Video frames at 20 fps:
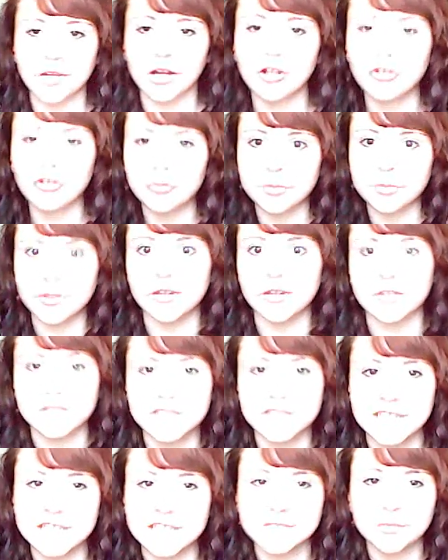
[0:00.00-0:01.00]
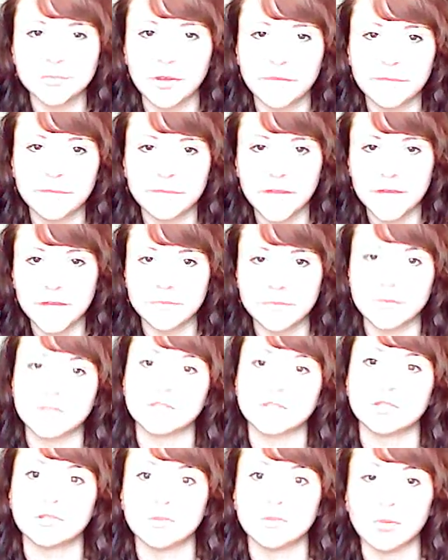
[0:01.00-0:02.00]
Lush because that's my favourite
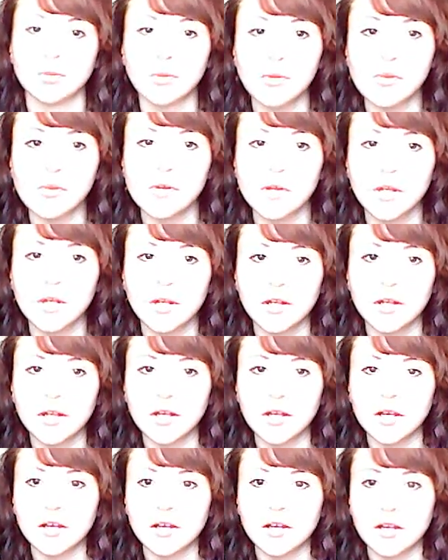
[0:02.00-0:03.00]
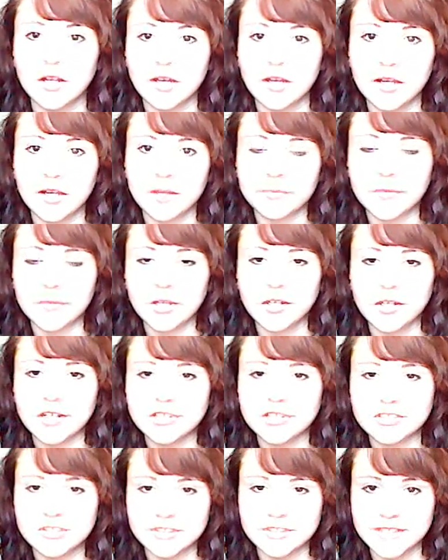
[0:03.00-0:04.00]
store.
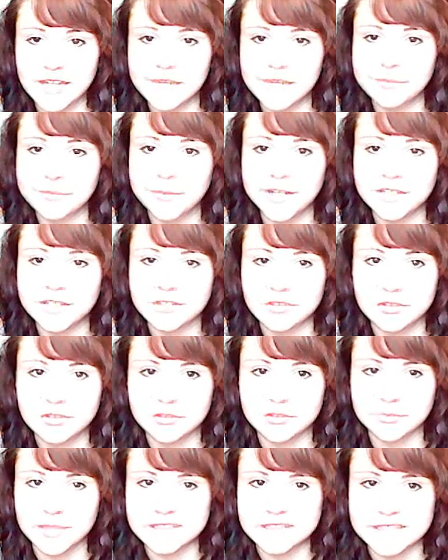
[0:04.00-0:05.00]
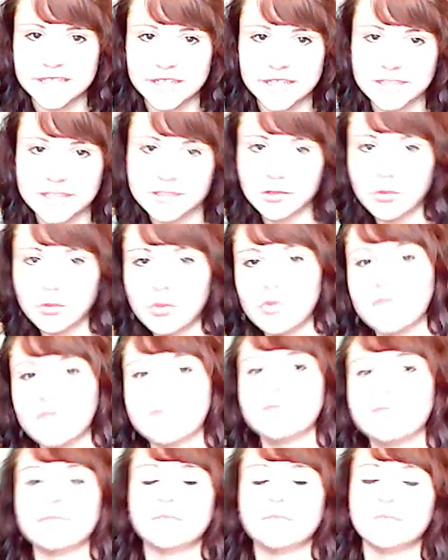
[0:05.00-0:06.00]
Lush does handmade cosmetics, all of
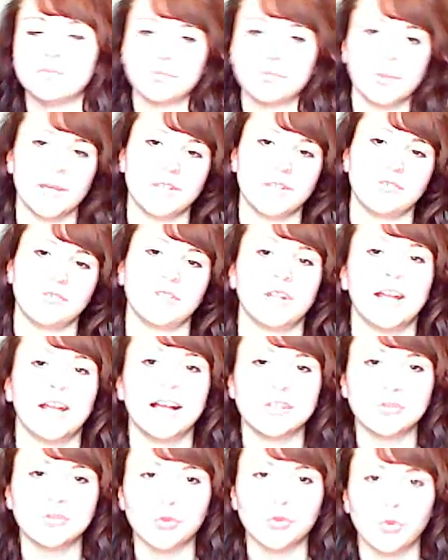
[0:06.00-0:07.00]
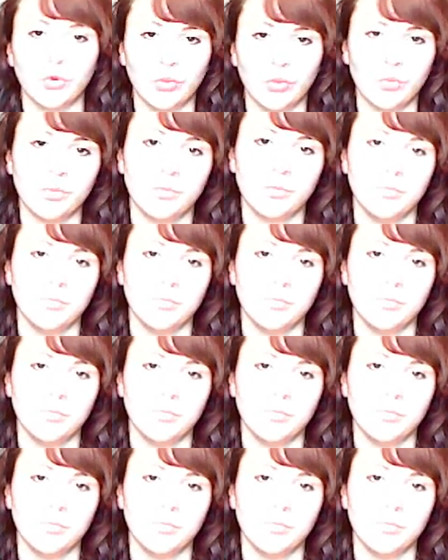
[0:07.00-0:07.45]
which are natural.